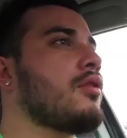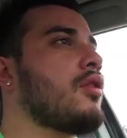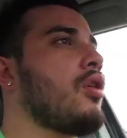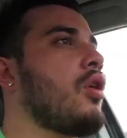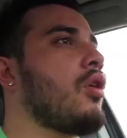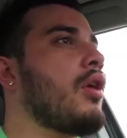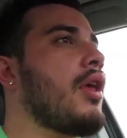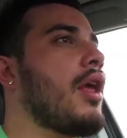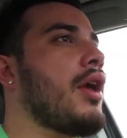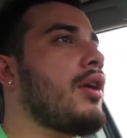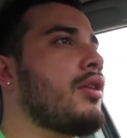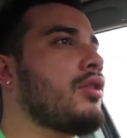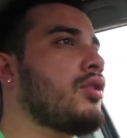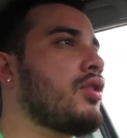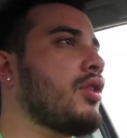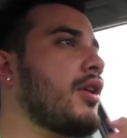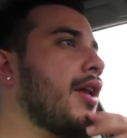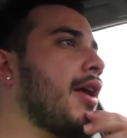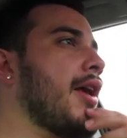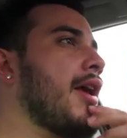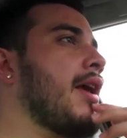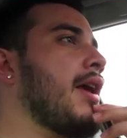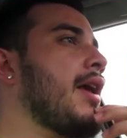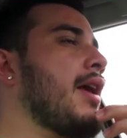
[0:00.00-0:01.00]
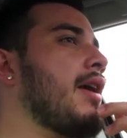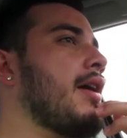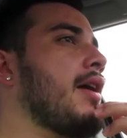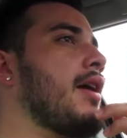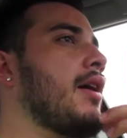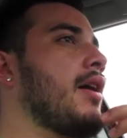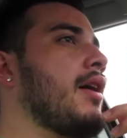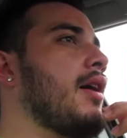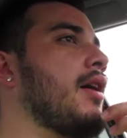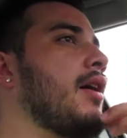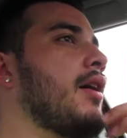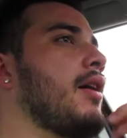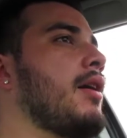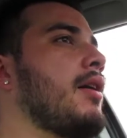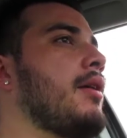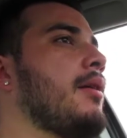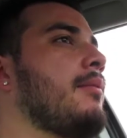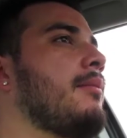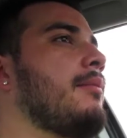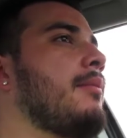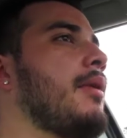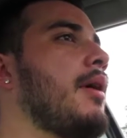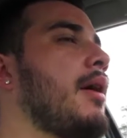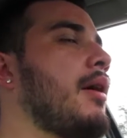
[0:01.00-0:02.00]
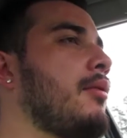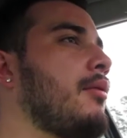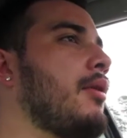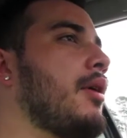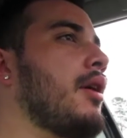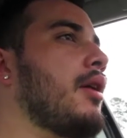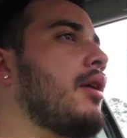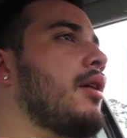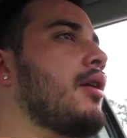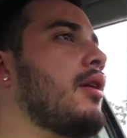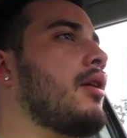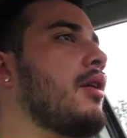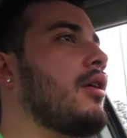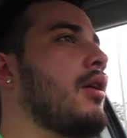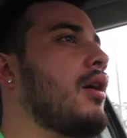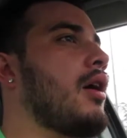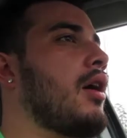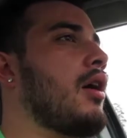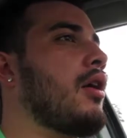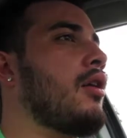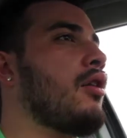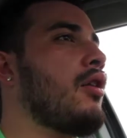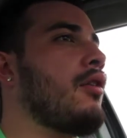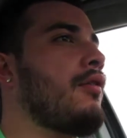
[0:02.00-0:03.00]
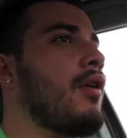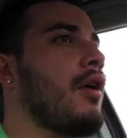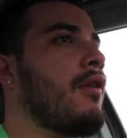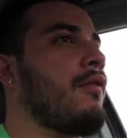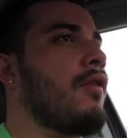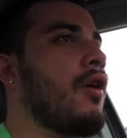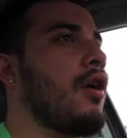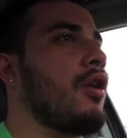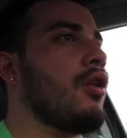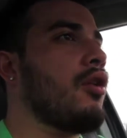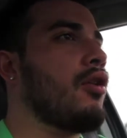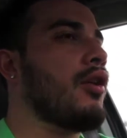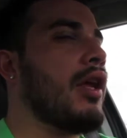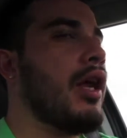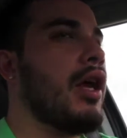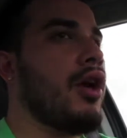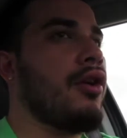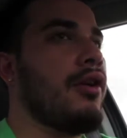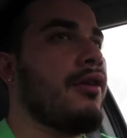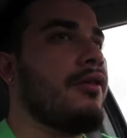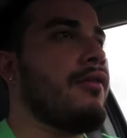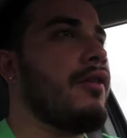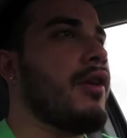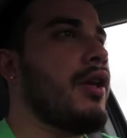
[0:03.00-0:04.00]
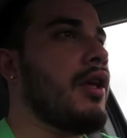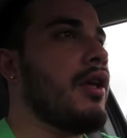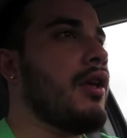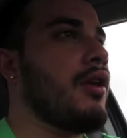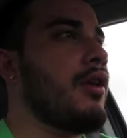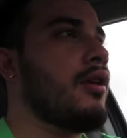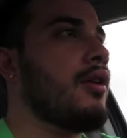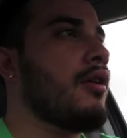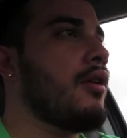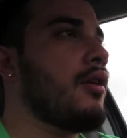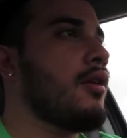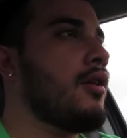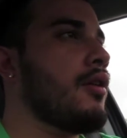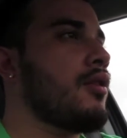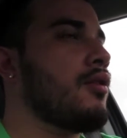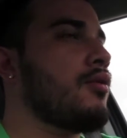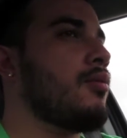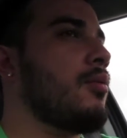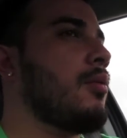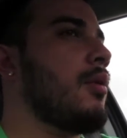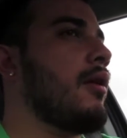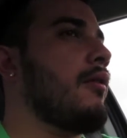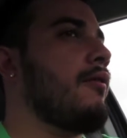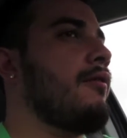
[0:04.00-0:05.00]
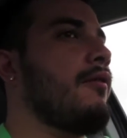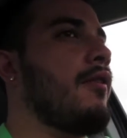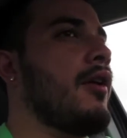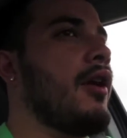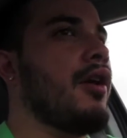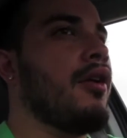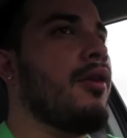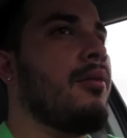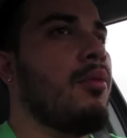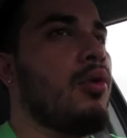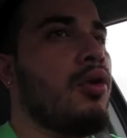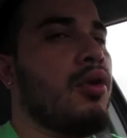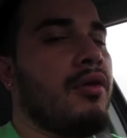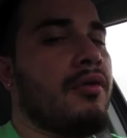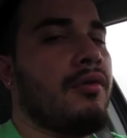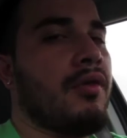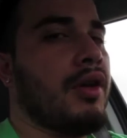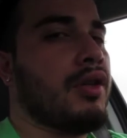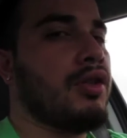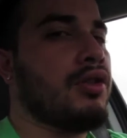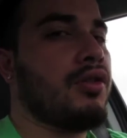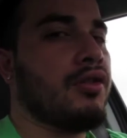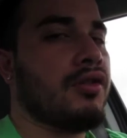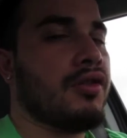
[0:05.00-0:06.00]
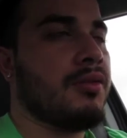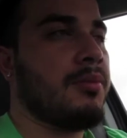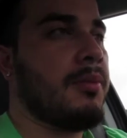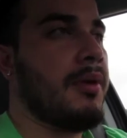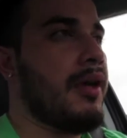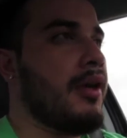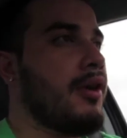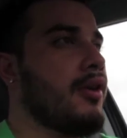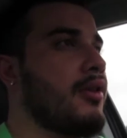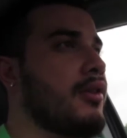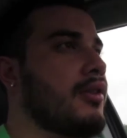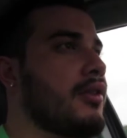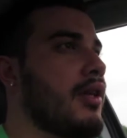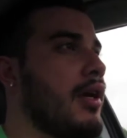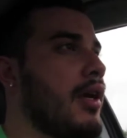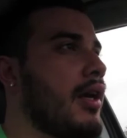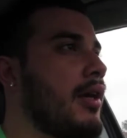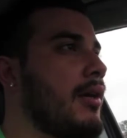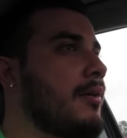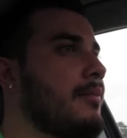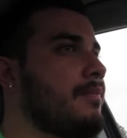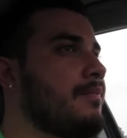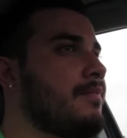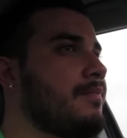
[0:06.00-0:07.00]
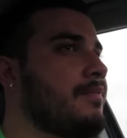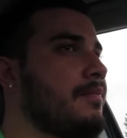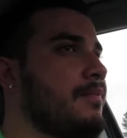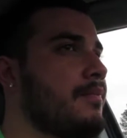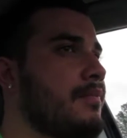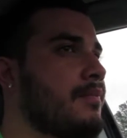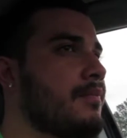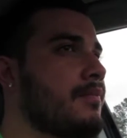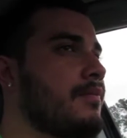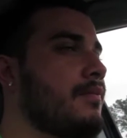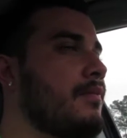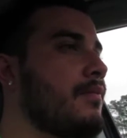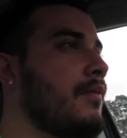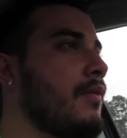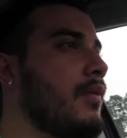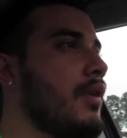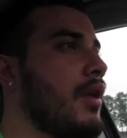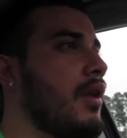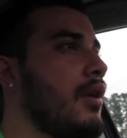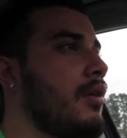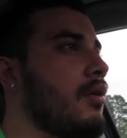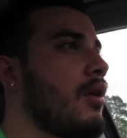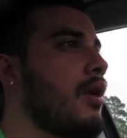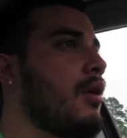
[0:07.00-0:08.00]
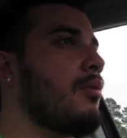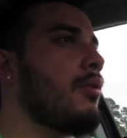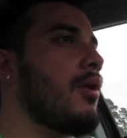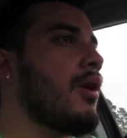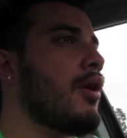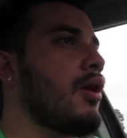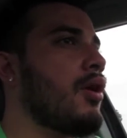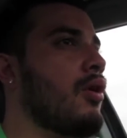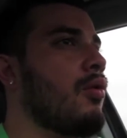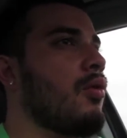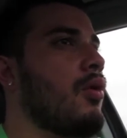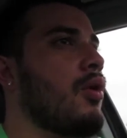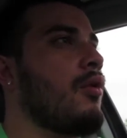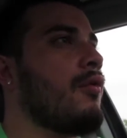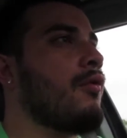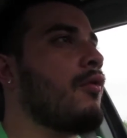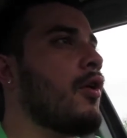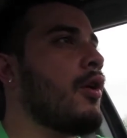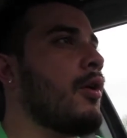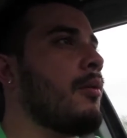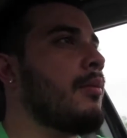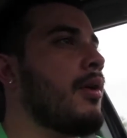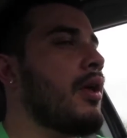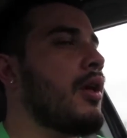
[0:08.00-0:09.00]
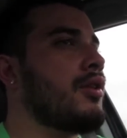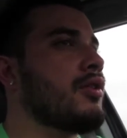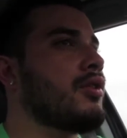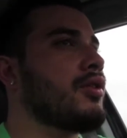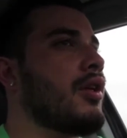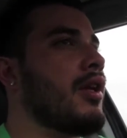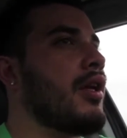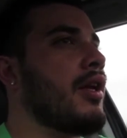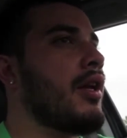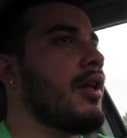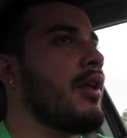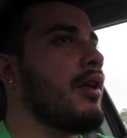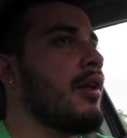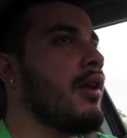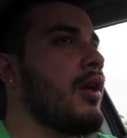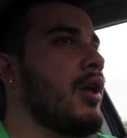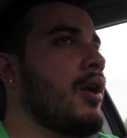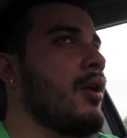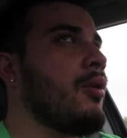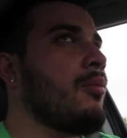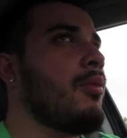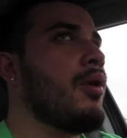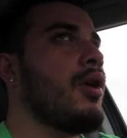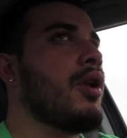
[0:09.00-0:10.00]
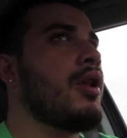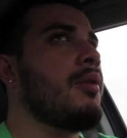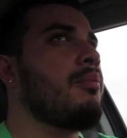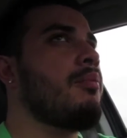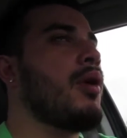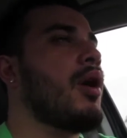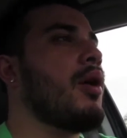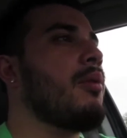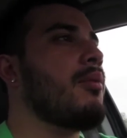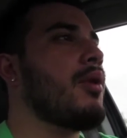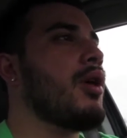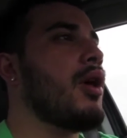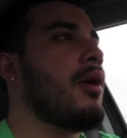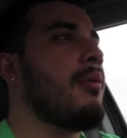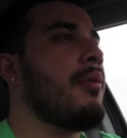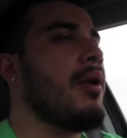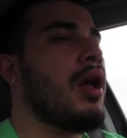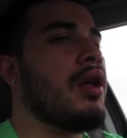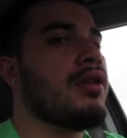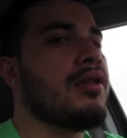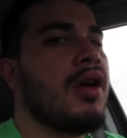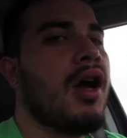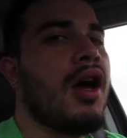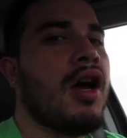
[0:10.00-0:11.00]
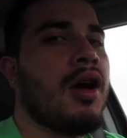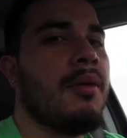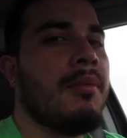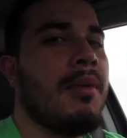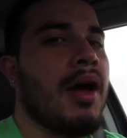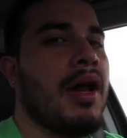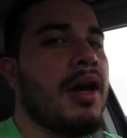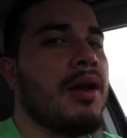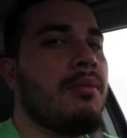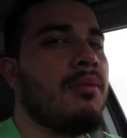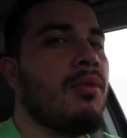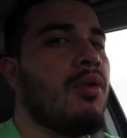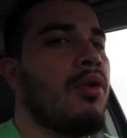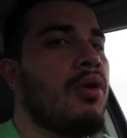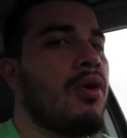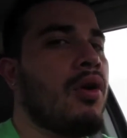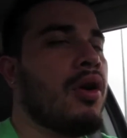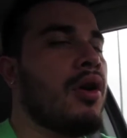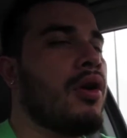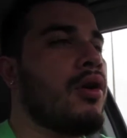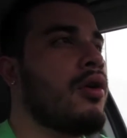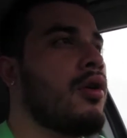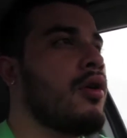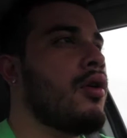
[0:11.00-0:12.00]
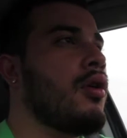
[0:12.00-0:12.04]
So yesterday, I don't know if y'all follow Gary Vee, my favorite motivational speakers guy. I read a quote from him yesterday that really pumped me up, and I'll talk about it more